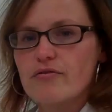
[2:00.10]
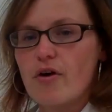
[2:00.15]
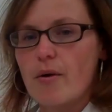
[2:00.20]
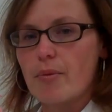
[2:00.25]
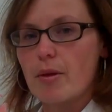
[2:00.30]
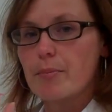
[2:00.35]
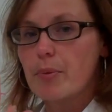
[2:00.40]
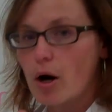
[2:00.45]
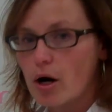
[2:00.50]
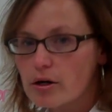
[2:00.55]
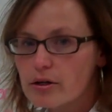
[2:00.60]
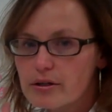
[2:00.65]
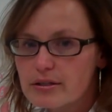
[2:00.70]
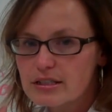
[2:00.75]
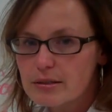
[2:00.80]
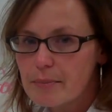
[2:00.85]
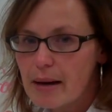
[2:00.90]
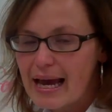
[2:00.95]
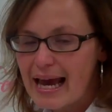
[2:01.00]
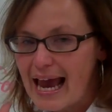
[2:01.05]
from the particles
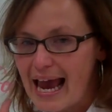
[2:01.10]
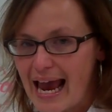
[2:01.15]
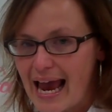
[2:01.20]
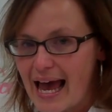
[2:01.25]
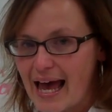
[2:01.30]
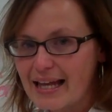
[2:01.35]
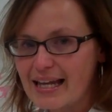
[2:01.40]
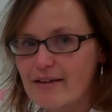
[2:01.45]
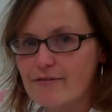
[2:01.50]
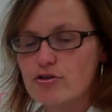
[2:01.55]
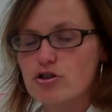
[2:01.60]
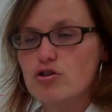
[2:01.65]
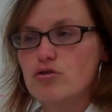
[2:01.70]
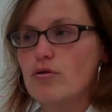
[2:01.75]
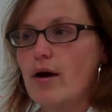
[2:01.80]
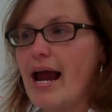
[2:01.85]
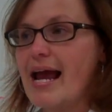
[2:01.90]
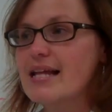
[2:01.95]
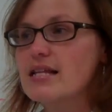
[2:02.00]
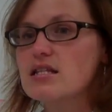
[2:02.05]
in my hand have
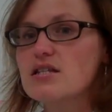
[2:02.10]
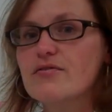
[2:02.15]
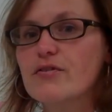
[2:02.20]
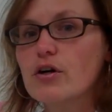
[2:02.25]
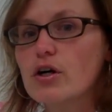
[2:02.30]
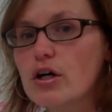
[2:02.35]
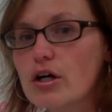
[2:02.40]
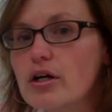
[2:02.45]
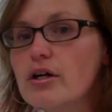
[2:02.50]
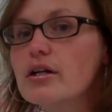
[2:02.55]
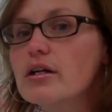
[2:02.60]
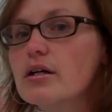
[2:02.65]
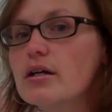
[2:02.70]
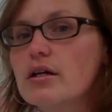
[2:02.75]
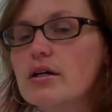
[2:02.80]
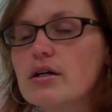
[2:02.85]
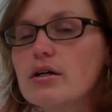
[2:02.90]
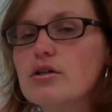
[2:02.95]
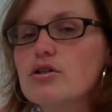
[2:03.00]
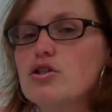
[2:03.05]
transferred
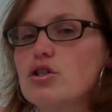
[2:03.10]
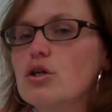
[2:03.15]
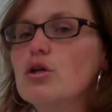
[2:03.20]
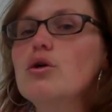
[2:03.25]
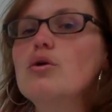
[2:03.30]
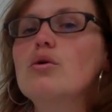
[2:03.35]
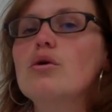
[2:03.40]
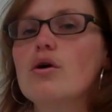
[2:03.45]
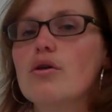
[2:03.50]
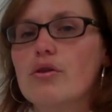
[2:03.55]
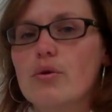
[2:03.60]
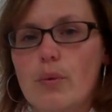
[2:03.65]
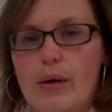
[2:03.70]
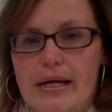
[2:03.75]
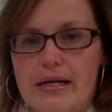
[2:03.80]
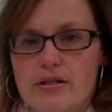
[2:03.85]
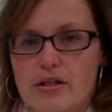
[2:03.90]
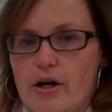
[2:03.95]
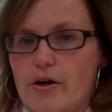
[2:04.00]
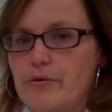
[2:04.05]
to the
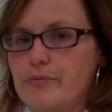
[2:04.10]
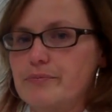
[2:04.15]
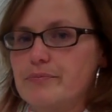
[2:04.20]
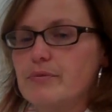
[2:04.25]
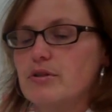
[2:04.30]
window.